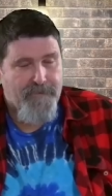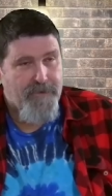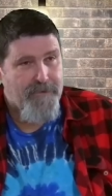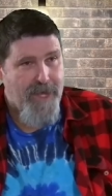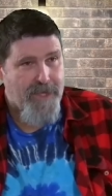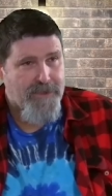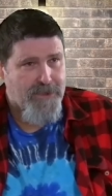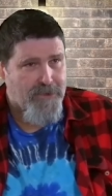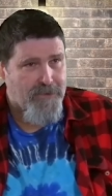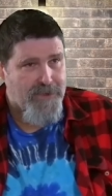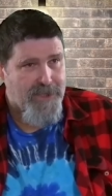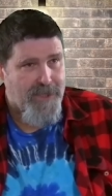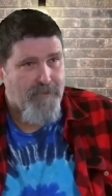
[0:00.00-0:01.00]

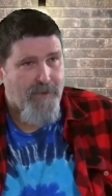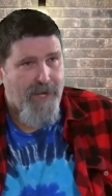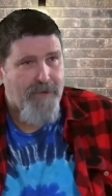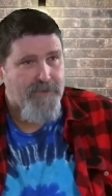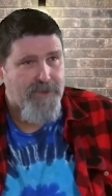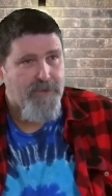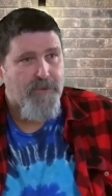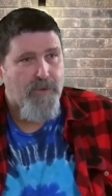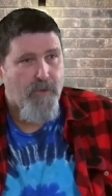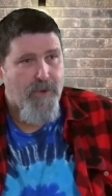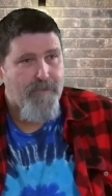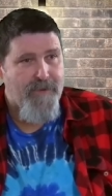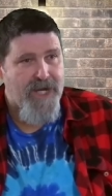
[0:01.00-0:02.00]
2013 when i was doing the
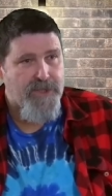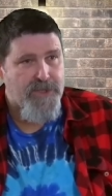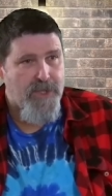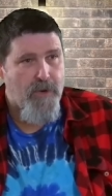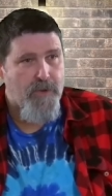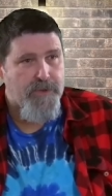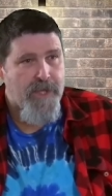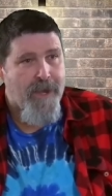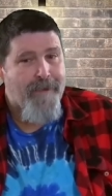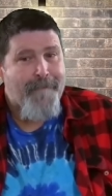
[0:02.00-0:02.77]
one man shows